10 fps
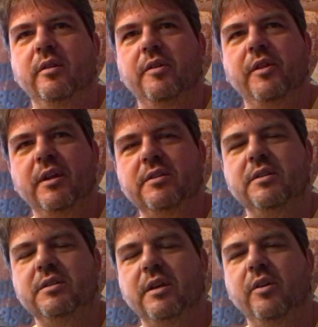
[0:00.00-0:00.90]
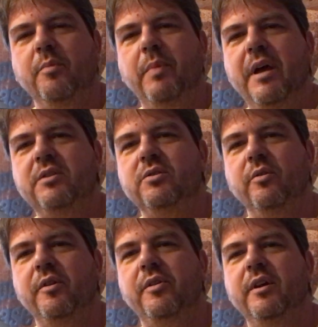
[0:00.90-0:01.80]
things that sell the best
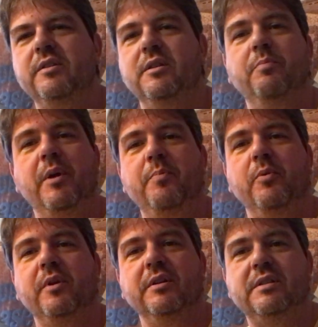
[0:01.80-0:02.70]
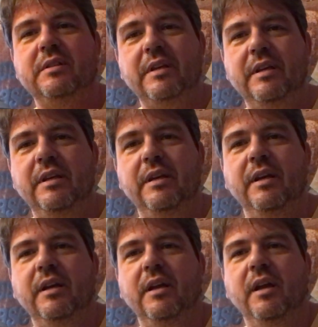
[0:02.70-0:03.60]
are the things that people can see
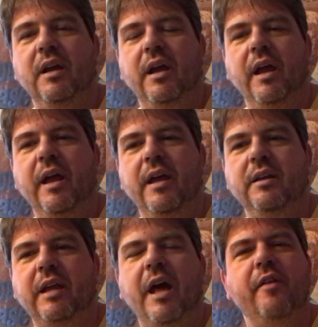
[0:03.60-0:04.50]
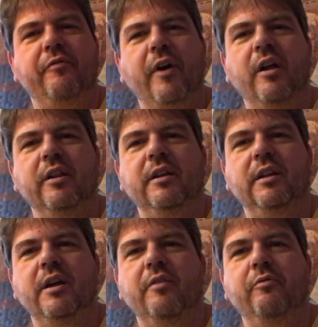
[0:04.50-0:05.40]
and kind of fall in
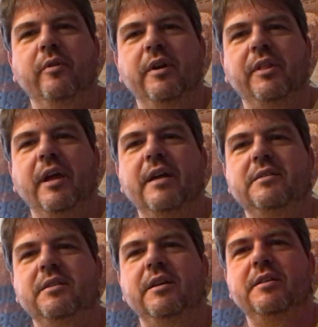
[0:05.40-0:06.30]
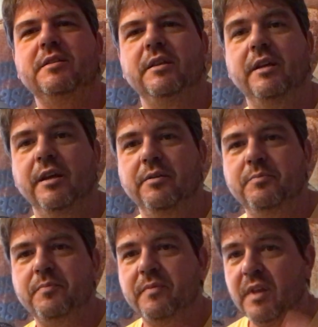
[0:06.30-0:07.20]
love with as they see it.
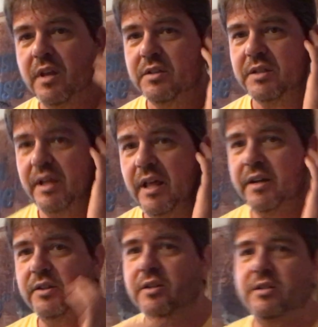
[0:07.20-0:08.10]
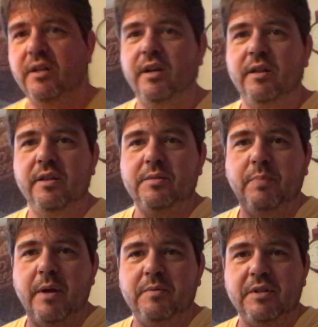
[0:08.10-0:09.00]
Say like this
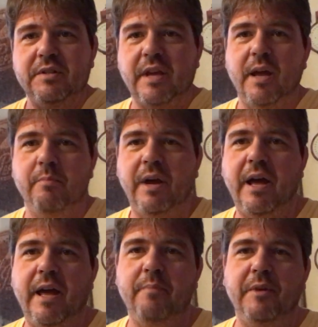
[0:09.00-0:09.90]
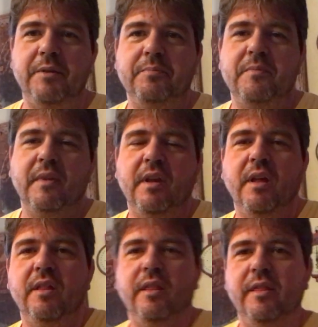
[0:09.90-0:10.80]
Pepsi sign behind me.
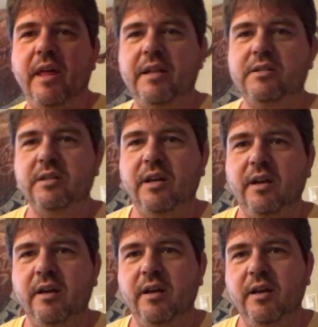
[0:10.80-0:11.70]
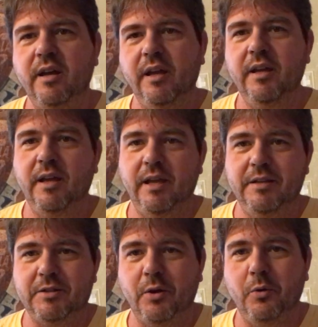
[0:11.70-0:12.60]
That's
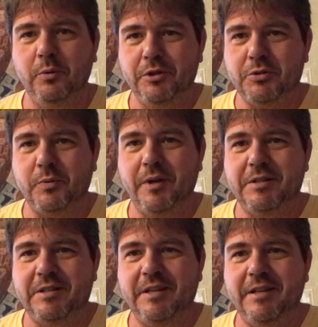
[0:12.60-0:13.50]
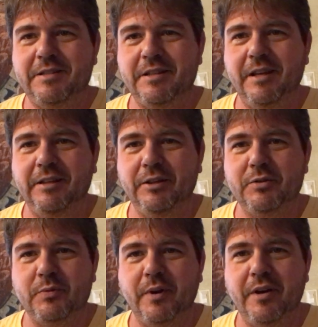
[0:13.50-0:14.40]
it's old, it's rusty, it
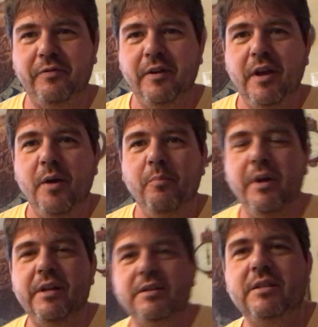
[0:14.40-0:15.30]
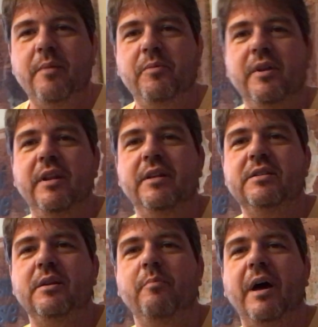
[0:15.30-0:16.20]
looks rough, but something that
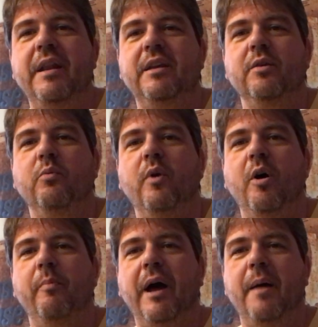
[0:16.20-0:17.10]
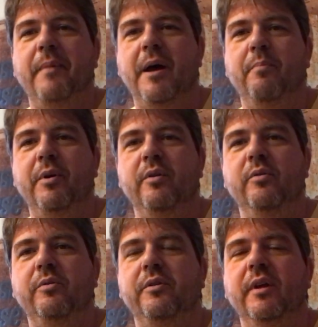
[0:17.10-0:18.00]
somebody could walk by my
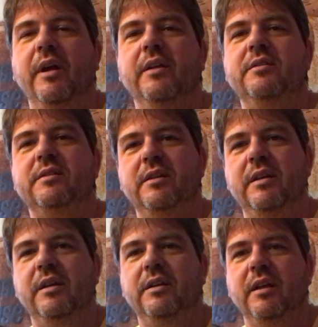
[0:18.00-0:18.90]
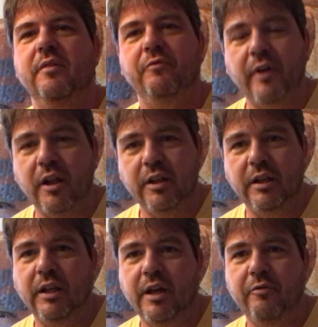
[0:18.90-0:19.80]
booth and see it and fall
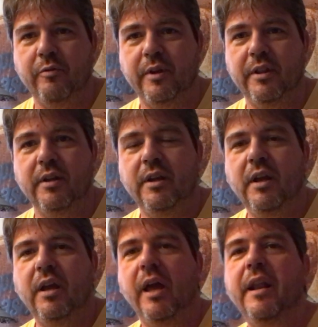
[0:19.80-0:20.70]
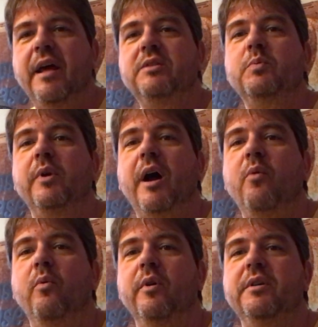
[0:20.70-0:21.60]
in love with it. And that's what I
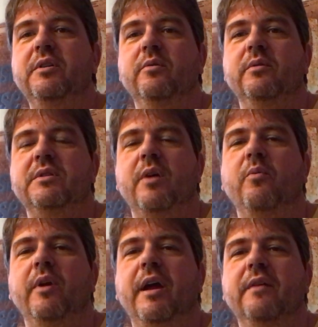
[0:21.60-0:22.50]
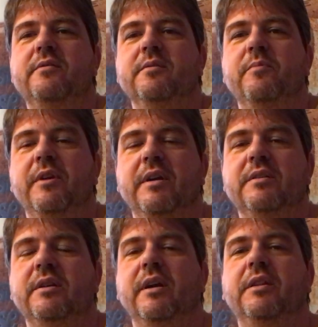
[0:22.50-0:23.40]
want to do, is I want to have some
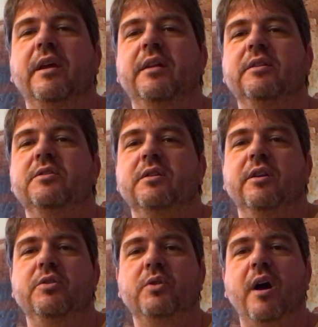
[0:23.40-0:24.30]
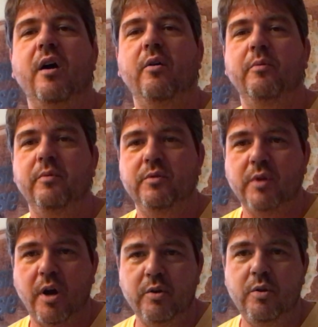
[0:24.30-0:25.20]
things like that that's going to
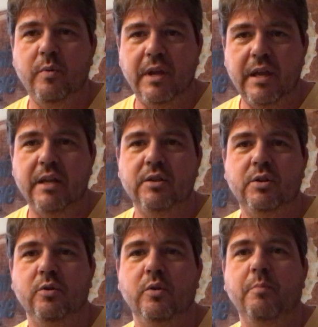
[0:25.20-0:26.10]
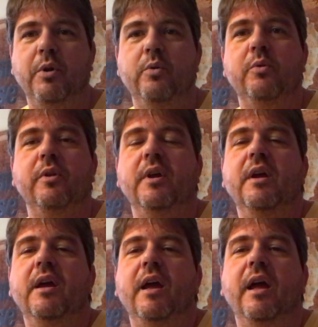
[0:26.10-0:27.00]
draw you into the booth.
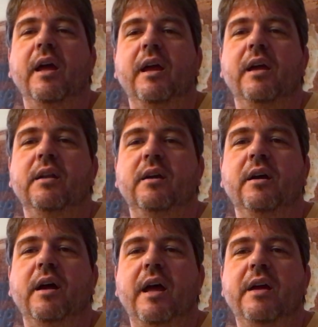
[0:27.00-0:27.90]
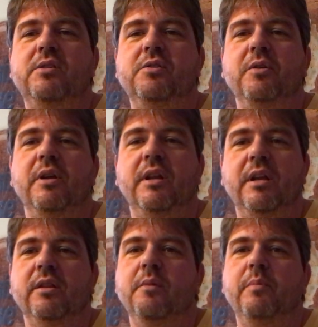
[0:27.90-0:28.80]
And as you get
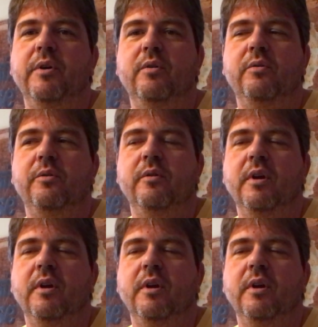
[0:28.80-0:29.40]
in the booth,